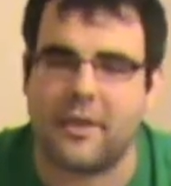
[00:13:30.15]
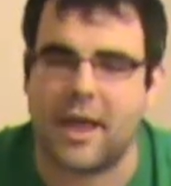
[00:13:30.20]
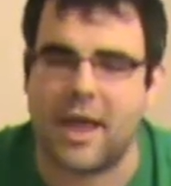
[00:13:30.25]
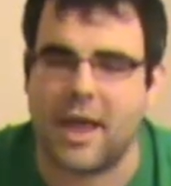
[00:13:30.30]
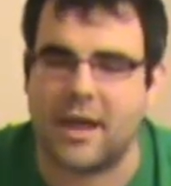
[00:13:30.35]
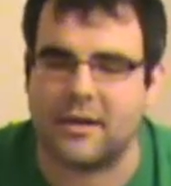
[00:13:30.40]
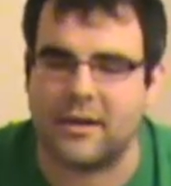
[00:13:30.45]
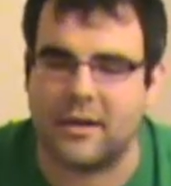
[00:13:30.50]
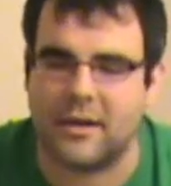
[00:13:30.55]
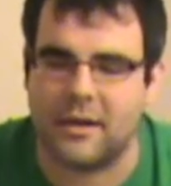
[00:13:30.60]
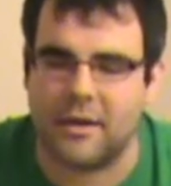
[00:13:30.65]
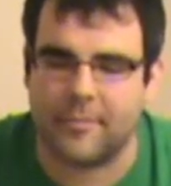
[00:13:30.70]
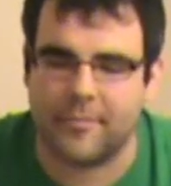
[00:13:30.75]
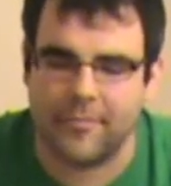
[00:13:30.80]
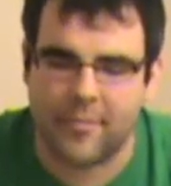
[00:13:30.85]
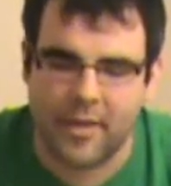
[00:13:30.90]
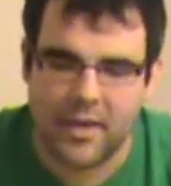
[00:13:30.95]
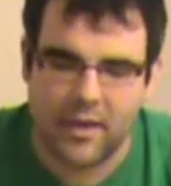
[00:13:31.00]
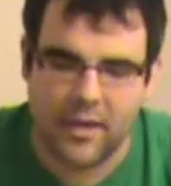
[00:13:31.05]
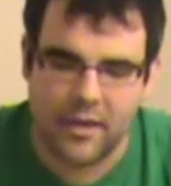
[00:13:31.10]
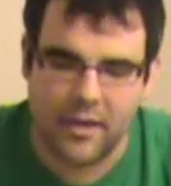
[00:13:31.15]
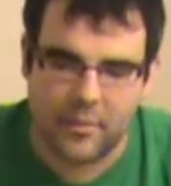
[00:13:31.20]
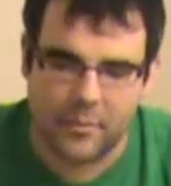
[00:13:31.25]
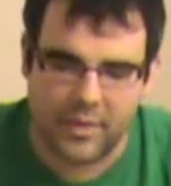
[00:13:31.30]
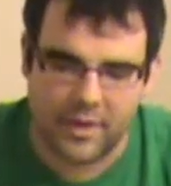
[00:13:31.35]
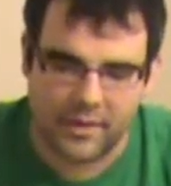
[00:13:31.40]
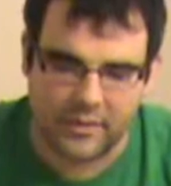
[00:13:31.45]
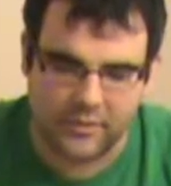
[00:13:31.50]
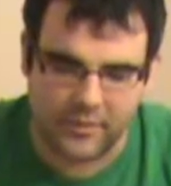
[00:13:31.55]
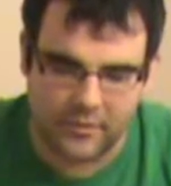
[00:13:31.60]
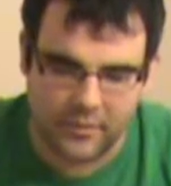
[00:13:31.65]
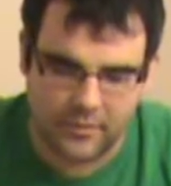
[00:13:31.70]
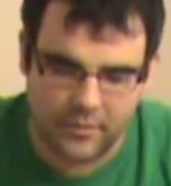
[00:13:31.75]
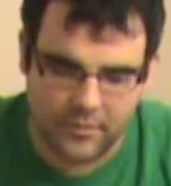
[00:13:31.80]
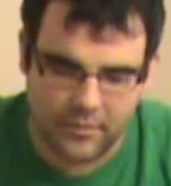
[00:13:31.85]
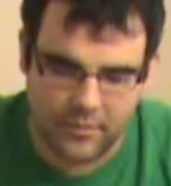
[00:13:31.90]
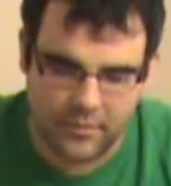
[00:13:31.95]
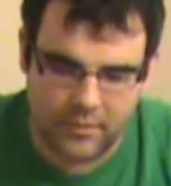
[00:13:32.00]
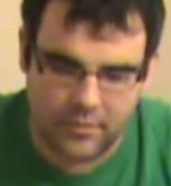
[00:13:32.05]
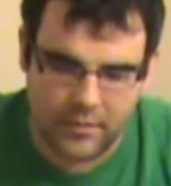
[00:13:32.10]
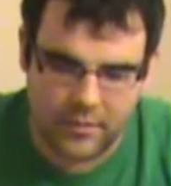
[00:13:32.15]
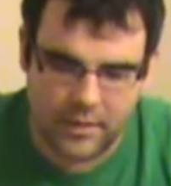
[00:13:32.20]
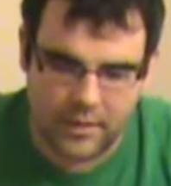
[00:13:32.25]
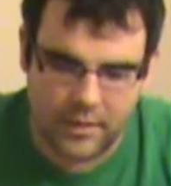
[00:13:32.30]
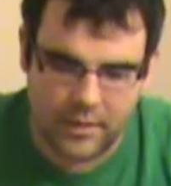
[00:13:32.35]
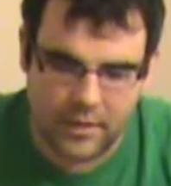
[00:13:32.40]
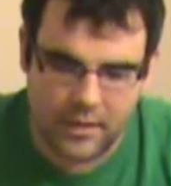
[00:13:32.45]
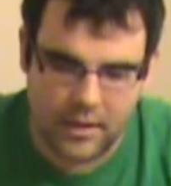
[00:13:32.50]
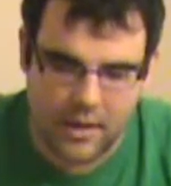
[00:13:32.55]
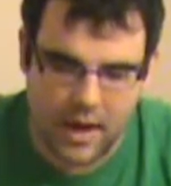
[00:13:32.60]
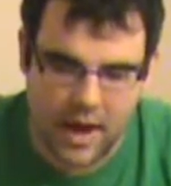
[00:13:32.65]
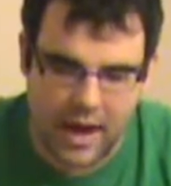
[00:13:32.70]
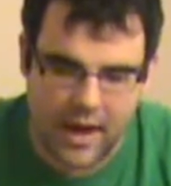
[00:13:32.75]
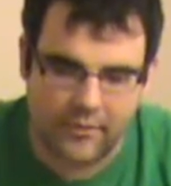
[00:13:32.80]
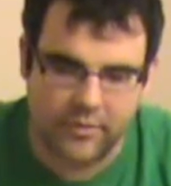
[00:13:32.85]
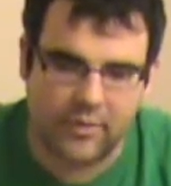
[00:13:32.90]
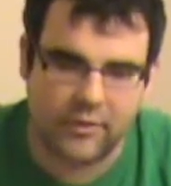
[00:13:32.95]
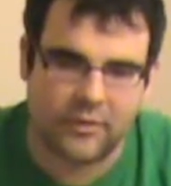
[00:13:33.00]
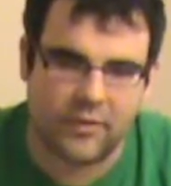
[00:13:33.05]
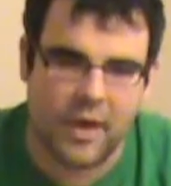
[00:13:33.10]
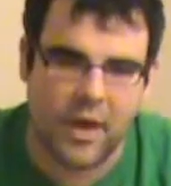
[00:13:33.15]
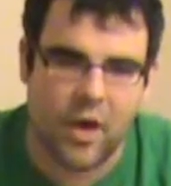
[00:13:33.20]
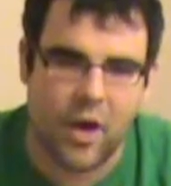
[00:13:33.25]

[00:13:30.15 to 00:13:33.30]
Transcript: And, um, but I have to say,